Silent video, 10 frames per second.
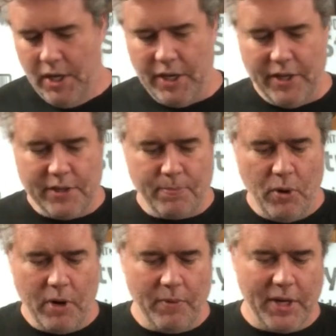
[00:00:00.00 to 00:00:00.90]
At this
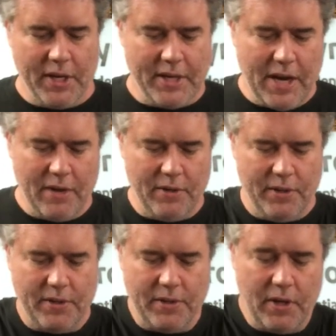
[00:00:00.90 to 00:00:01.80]
point, we get down to
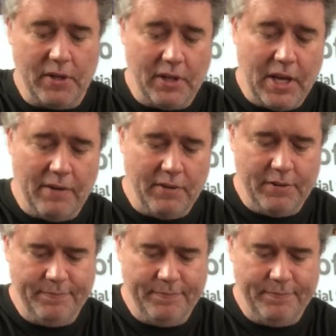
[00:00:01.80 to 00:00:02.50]
the third level.